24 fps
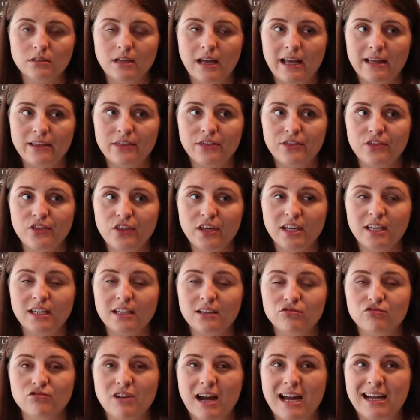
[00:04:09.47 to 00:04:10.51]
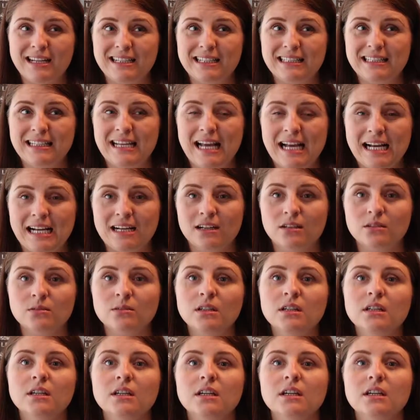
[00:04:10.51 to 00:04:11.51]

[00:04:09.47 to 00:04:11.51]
I think right now